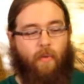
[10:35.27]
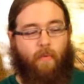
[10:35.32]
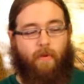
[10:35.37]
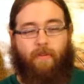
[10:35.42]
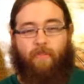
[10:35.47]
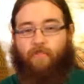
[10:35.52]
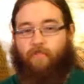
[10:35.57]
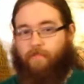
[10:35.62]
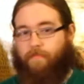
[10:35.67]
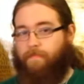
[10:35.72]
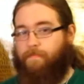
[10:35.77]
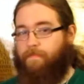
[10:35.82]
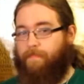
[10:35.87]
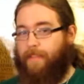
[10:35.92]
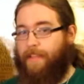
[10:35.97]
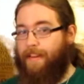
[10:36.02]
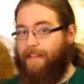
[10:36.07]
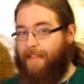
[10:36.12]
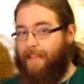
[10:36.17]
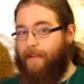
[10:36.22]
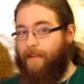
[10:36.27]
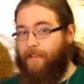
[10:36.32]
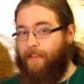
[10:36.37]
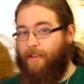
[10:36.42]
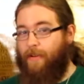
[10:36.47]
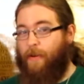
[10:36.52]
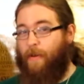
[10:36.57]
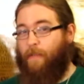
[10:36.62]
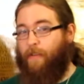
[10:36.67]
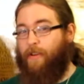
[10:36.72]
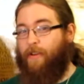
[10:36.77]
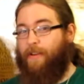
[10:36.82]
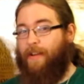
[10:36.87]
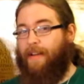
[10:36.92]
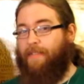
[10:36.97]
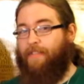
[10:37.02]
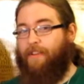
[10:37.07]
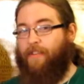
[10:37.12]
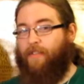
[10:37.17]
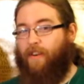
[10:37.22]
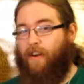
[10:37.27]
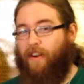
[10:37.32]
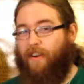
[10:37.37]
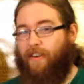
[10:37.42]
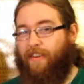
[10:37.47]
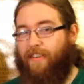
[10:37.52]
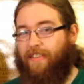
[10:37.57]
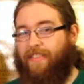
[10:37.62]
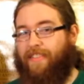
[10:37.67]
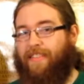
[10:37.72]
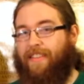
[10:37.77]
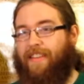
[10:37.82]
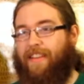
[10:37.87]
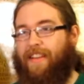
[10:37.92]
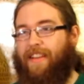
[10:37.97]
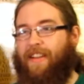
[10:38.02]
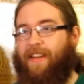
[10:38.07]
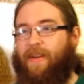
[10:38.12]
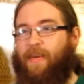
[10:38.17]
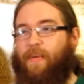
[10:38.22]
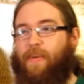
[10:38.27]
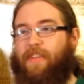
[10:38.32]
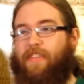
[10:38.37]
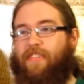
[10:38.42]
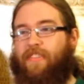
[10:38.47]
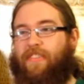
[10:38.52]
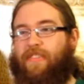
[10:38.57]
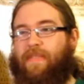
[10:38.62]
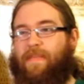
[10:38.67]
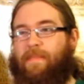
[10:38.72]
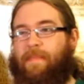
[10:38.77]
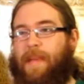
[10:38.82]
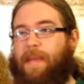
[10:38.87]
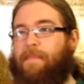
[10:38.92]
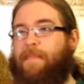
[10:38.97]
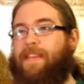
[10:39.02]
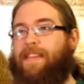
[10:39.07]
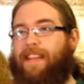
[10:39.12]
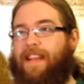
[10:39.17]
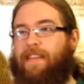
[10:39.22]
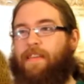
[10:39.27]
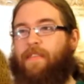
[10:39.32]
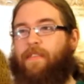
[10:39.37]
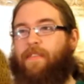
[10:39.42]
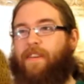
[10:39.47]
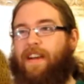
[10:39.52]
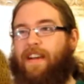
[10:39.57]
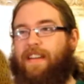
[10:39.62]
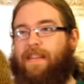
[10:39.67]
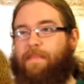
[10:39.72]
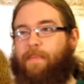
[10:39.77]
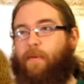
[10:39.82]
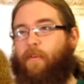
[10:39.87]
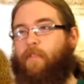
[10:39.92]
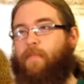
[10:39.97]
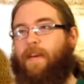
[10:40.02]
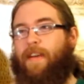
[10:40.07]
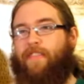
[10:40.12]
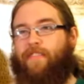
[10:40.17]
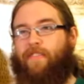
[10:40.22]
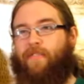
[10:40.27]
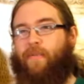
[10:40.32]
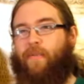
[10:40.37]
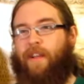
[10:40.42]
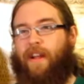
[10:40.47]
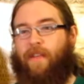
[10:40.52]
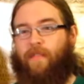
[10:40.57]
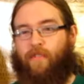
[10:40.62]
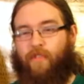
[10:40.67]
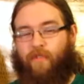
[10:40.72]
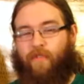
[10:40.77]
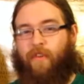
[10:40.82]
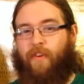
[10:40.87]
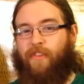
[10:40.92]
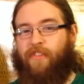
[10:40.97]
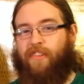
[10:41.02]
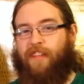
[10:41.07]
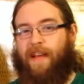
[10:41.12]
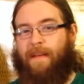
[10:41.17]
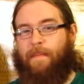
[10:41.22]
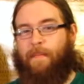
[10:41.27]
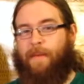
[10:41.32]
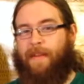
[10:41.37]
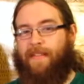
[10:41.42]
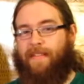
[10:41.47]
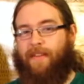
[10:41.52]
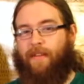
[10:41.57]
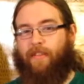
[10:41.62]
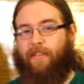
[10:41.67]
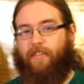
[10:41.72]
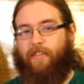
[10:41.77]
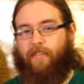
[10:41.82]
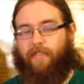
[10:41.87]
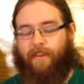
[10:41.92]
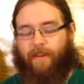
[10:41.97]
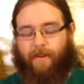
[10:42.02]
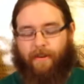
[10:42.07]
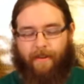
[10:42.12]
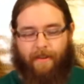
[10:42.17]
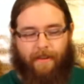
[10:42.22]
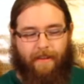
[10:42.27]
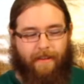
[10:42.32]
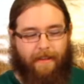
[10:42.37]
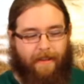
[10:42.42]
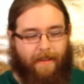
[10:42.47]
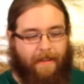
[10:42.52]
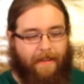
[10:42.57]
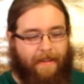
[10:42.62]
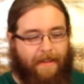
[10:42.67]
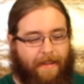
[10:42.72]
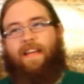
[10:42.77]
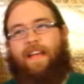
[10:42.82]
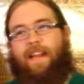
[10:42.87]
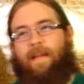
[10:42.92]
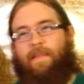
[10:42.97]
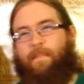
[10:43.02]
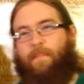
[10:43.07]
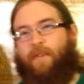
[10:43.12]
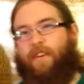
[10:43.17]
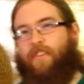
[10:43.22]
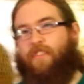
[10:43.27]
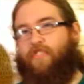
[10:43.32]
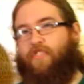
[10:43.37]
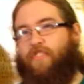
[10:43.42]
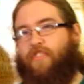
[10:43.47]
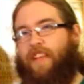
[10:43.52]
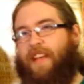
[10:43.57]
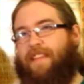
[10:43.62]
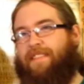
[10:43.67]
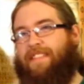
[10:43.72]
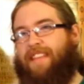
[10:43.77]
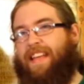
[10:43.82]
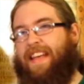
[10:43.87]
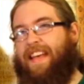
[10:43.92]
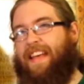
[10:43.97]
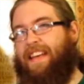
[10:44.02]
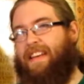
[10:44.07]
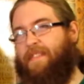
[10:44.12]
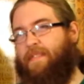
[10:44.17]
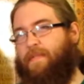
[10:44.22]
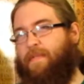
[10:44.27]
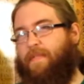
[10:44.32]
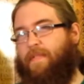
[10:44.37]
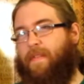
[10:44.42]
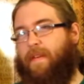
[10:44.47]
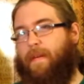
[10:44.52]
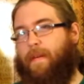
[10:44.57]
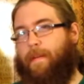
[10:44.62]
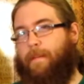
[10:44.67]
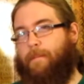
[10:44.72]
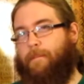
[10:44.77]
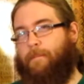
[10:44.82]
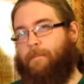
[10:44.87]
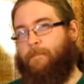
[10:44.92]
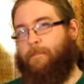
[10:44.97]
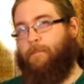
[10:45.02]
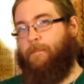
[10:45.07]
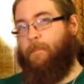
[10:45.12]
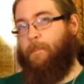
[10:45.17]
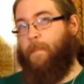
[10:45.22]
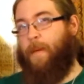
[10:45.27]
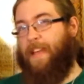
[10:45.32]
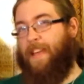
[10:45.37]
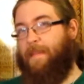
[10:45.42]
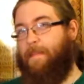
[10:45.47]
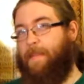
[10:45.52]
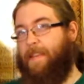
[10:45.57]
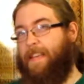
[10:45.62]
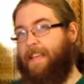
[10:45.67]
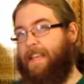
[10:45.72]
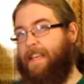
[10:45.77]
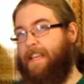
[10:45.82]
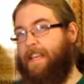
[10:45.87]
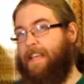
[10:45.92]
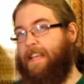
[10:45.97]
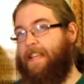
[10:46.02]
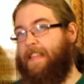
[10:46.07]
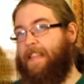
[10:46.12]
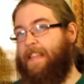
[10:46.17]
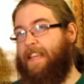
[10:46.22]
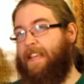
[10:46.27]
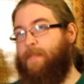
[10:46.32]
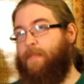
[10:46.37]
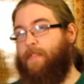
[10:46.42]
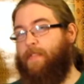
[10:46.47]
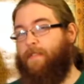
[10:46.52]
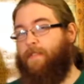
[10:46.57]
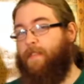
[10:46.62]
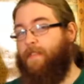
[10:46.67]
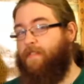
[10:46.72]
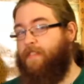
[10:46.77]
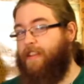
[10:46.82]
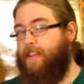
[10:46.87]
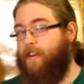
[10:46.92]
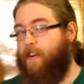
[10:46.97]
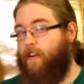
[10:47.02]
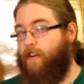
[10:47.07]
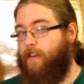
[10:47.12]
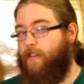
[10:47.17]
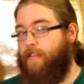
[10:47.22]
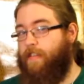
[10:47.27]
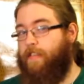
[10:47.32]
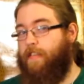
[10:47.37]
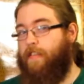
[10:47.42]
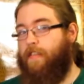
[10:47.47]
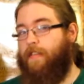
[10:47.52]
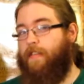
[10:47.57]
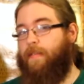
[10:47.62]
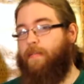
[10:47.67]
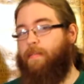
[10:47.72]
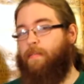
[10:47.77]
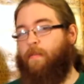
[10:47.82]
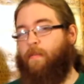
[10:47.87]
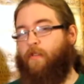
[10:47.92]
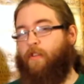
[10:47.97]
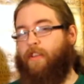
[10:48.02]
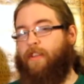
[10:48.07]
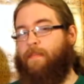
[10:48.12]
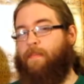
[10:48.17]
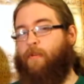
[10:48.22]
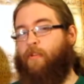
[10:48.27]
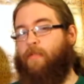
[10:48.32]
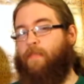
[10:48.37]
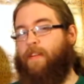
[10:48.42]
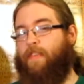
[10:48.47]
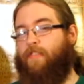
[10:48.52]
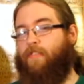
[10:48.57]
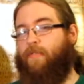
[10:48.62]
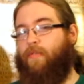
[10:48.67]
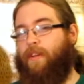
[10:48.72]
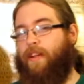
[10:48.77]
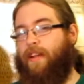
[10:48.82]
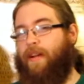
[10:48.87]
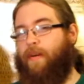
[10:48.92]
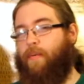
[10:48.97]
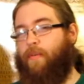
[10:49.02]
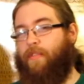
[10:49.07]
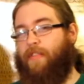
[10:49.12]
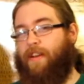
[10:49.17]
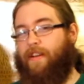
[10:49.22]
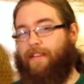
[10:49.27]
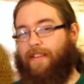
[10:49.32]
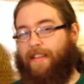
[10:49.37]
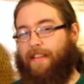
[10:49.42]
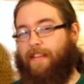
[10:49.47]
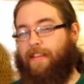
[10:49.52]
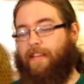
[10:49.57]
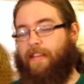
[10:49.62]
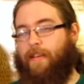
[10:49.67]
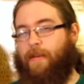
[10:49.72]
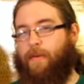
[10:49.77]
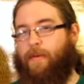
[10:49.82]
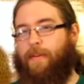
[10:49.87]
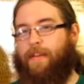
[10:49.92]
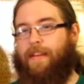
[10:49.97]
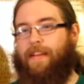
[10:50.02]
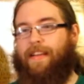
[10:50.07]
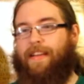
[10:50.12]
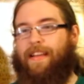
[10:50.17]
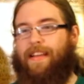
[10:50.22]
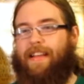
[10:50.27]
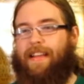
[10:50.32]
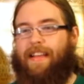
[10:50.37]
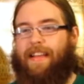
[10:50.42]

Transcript: which can kill you if you don't have enough hearts, which made me terrified to pull the Master Sword out for the first time in my Zelda career. And I'm pretty sure you have to have maybe, I think it was 15 hearts before you can pull the Master Sword out without it killing you.